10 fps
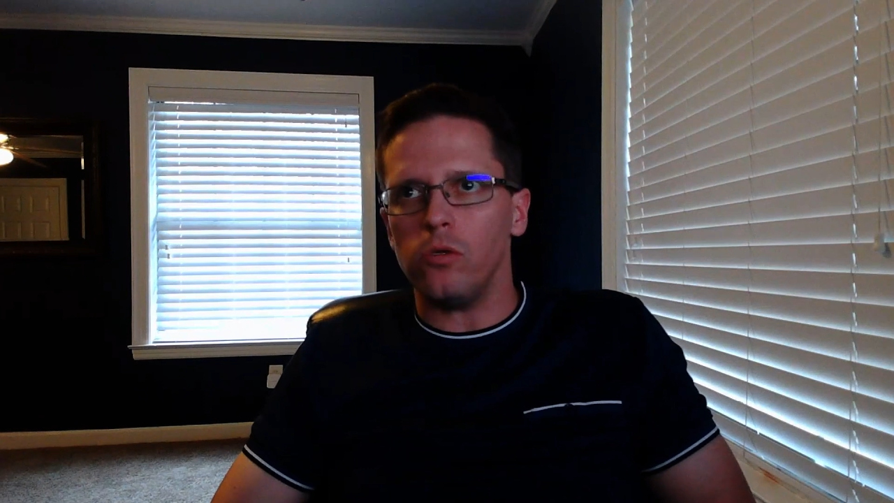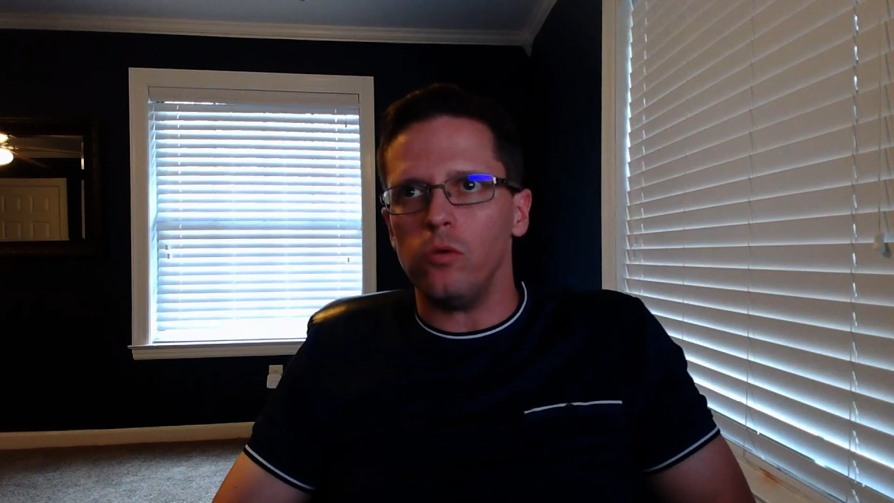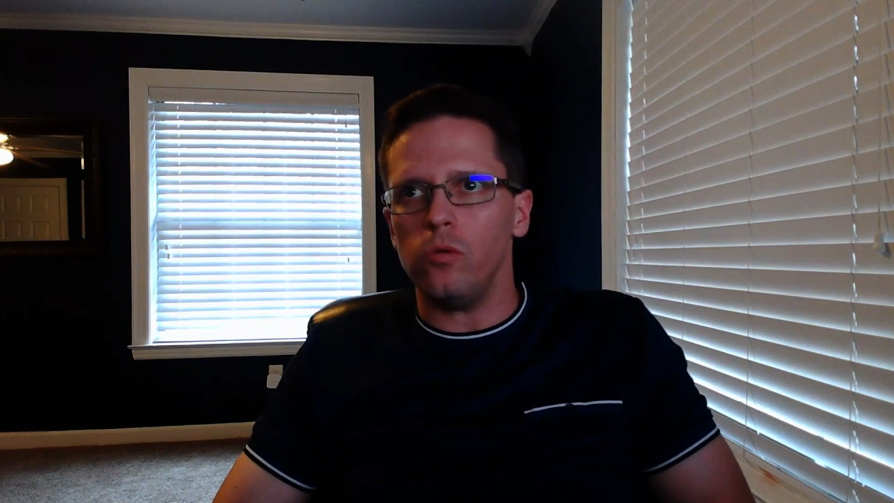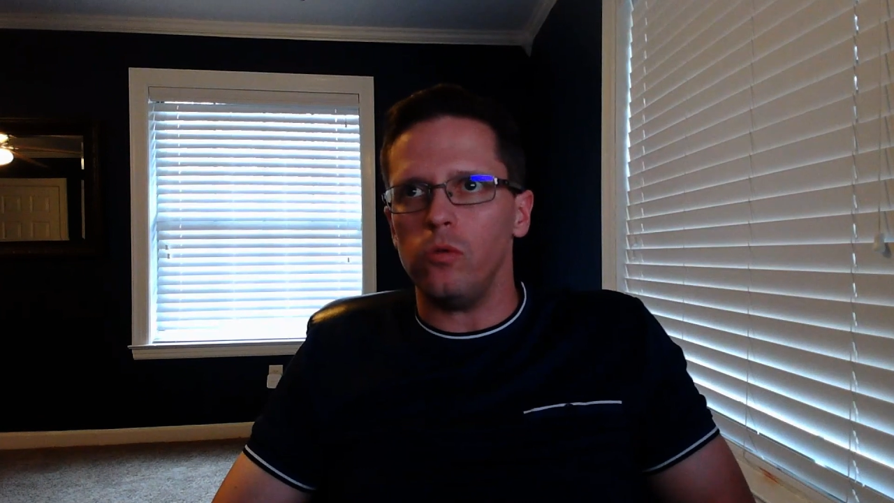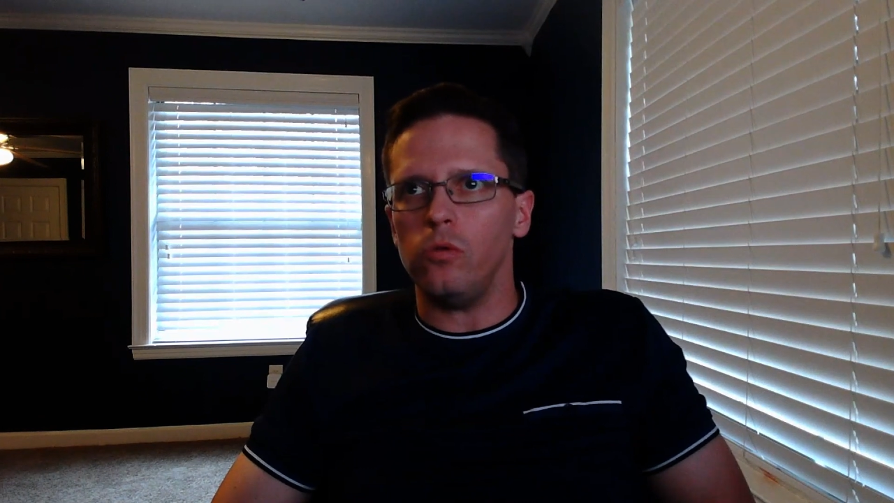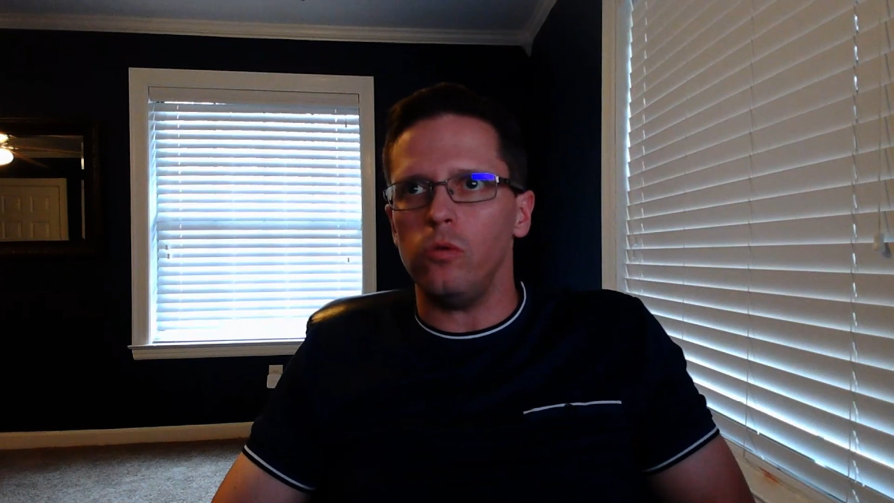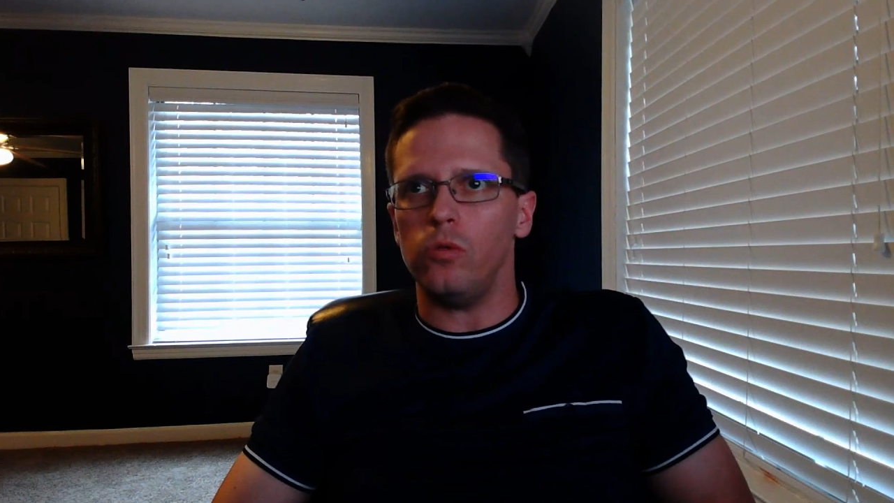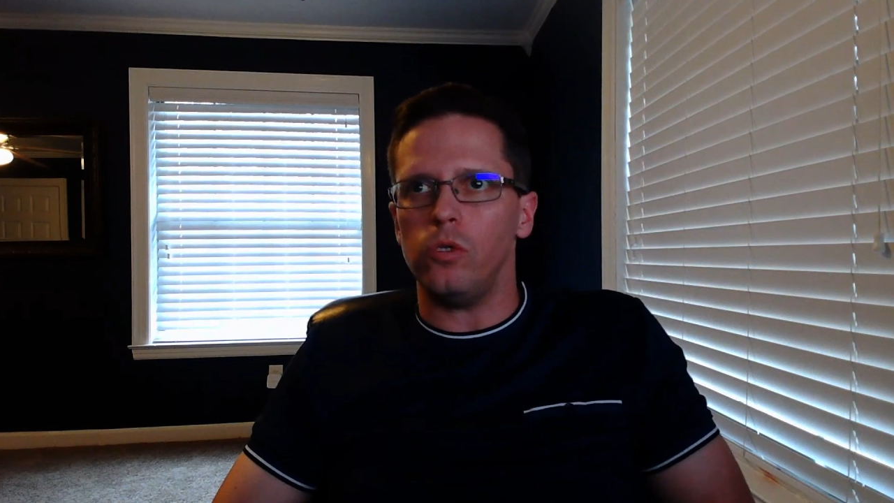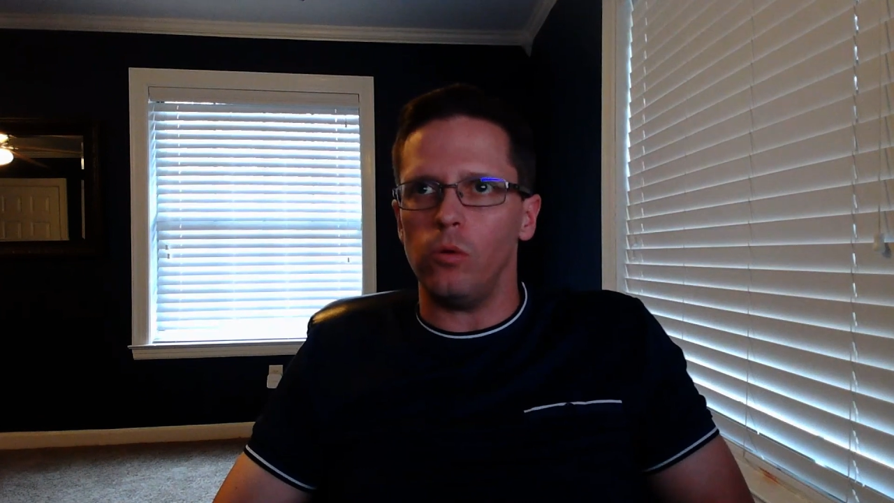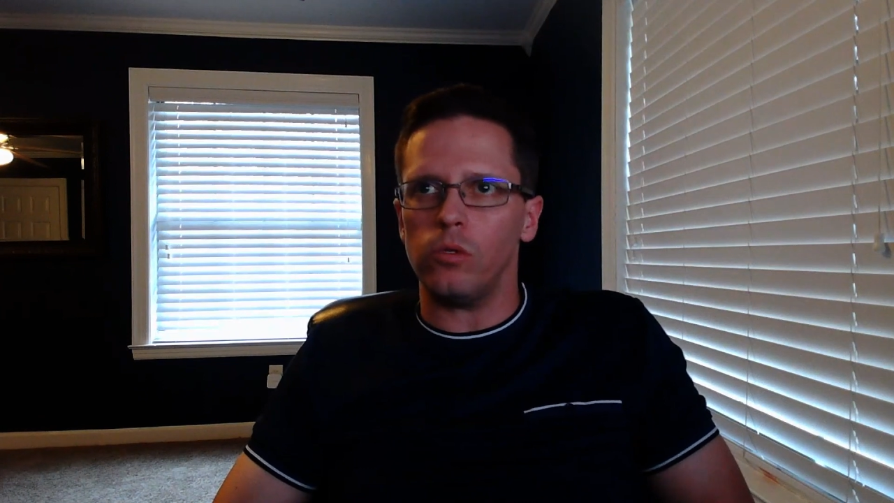you, you
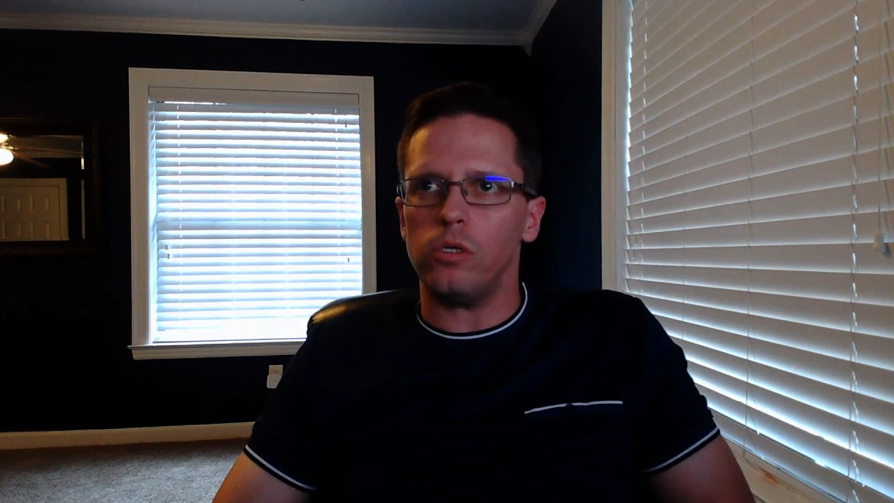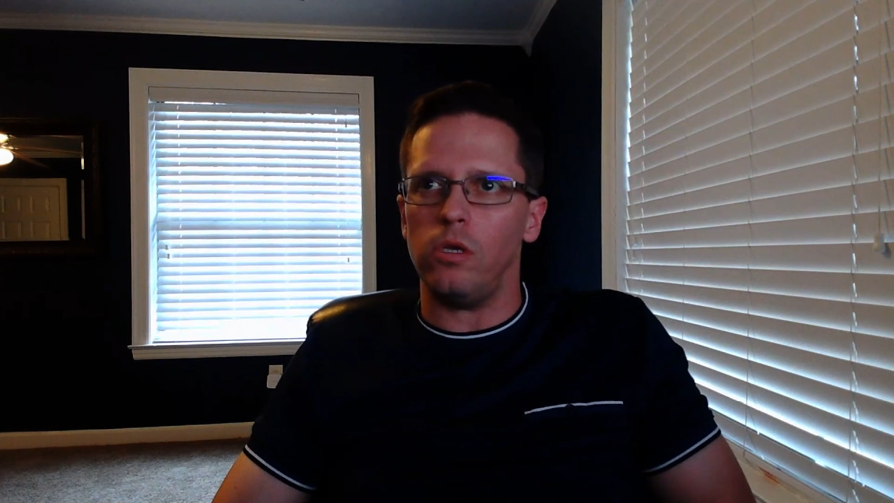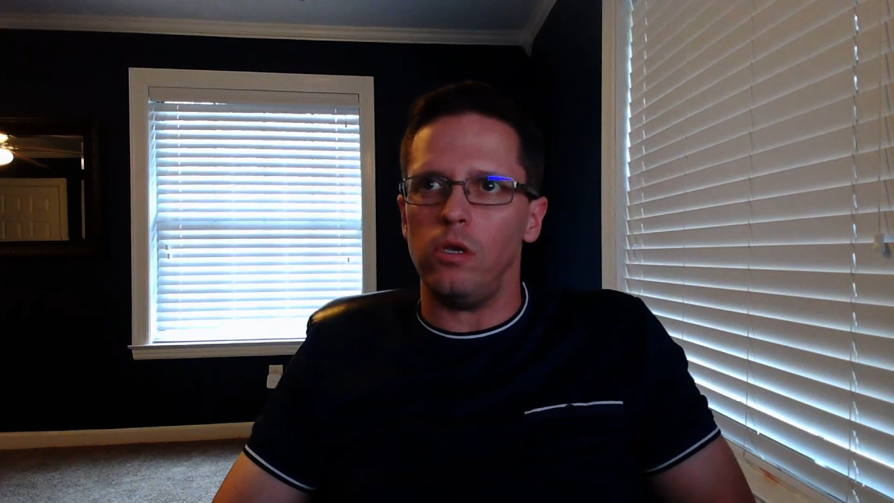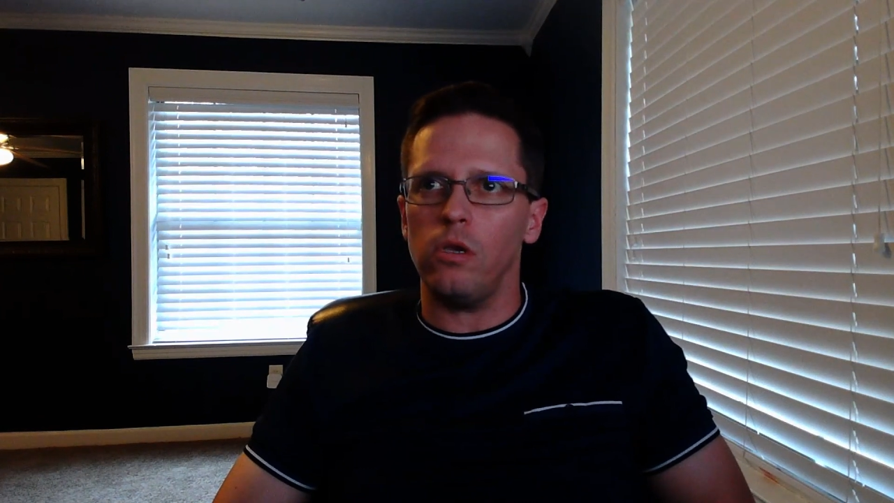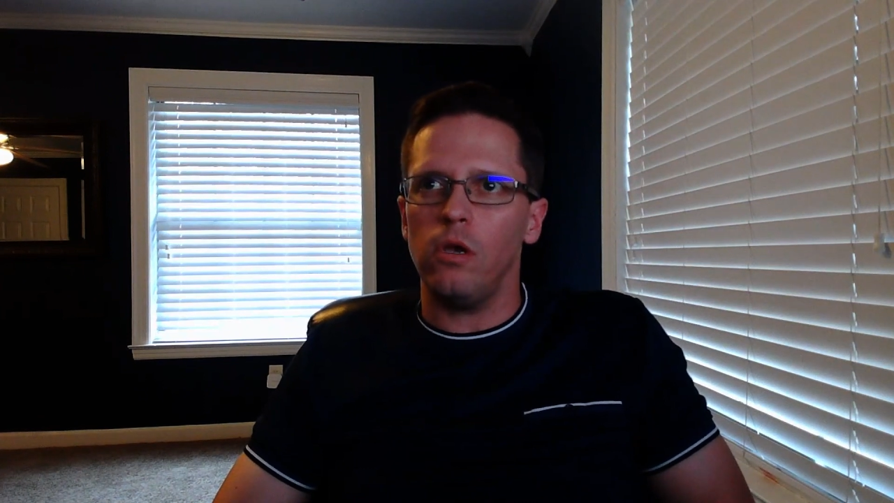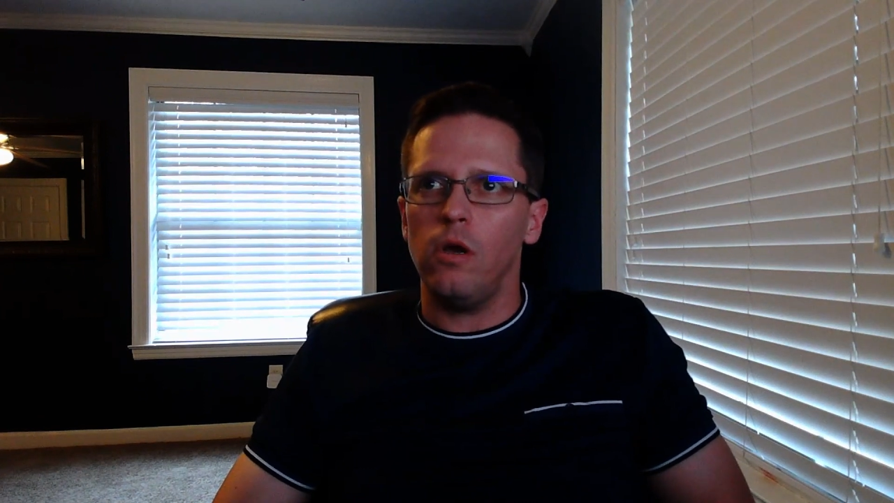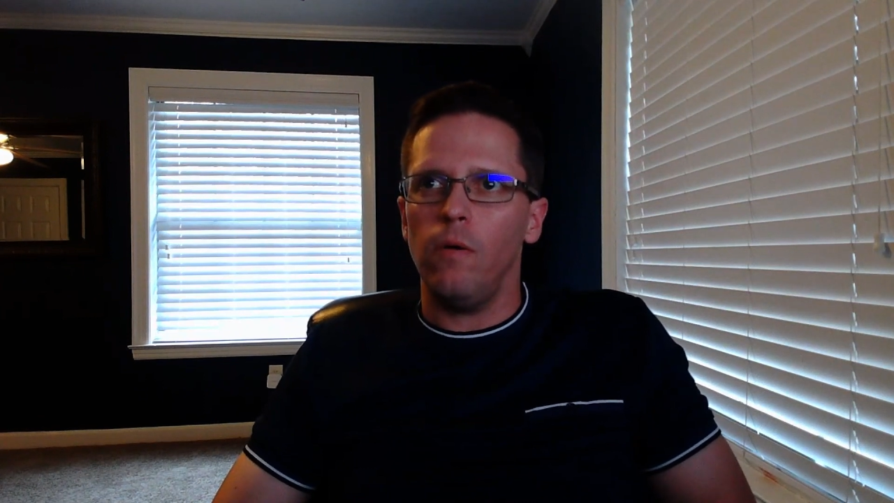don't see